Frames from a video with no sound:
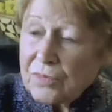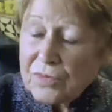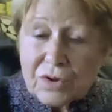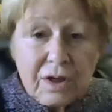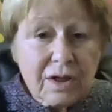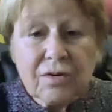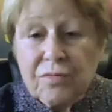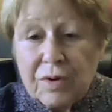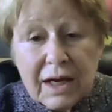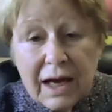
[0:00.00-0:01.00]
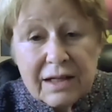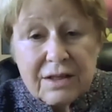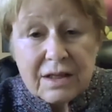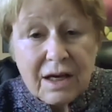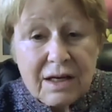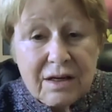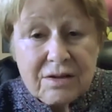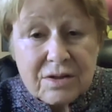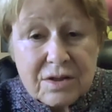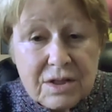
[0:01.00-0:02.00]
looking at
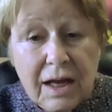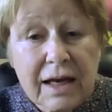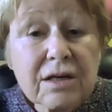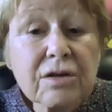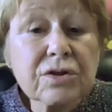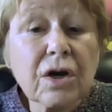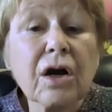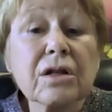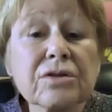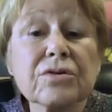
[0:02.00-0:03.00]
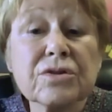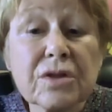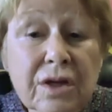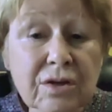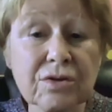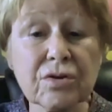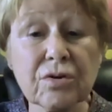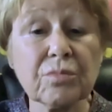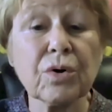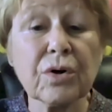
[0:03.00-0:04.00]
reallocating societal dollars
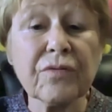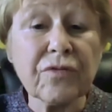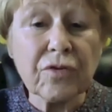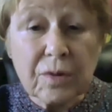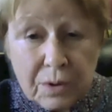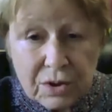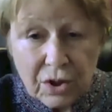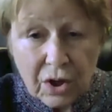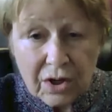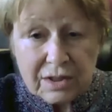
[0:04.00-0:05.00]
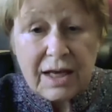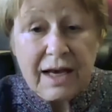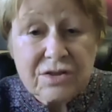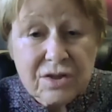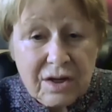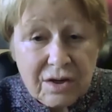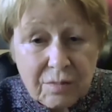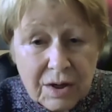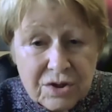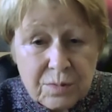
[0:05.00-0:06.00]
into more formal, long-lasting
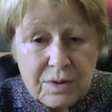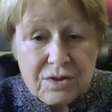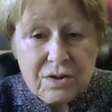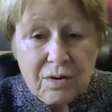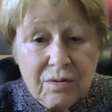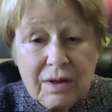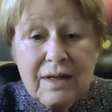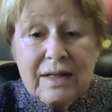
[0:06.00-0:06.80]
arrangements so